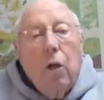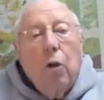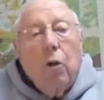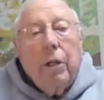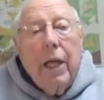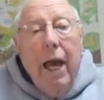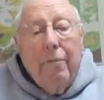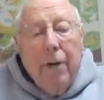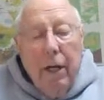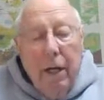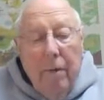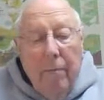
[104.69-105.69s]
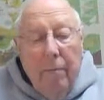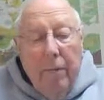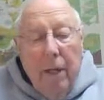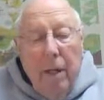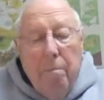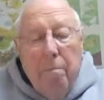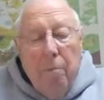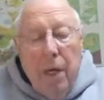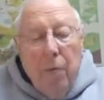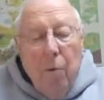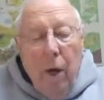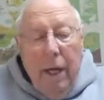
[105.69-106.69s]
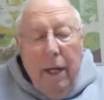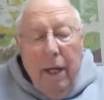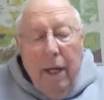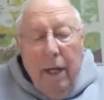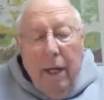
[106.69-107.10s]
North Africa, Midway,